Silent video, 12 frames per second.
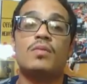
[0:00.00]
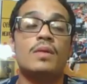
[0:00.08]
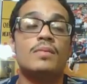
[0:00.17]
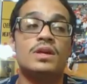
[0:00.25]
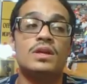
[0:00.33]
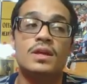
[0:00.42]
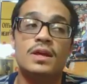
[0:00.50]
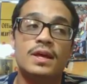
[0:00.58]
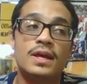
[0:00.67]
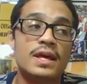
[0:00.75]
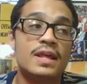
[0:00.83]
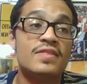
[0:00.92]
But I mean,
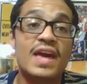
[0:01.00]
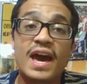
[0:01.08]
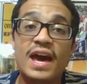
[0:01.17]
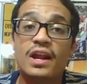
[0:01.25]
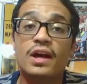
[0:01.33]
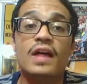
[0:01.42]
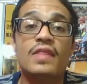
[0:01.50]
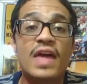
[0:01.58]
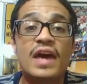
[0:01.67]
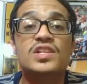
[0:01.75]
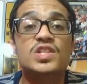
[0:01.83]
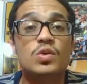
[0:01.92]
they had
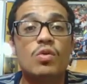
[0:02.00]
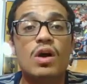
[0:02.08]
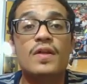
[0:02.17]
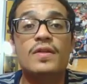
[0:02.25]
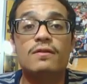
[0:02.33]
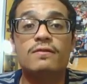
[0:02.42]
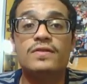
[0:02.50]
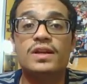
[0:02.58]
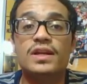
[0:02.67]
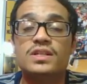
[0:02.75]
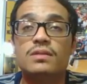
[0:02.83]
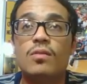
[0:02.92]
a squad there in
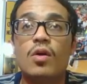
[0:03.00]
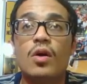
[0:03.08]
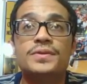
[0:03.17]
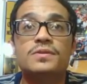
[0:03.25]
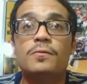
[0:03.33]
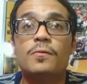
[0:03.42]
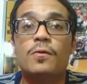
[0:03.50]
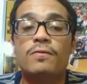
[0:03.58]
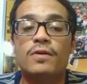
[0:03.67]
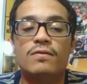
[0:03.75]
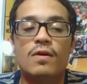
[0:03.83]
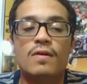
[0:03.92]
Phoenix, and Amare was at the
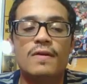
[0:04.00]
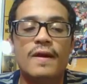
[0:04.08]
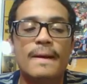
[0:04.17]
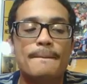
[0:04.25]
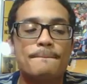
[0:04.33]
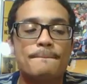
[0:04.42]
forefront of all that.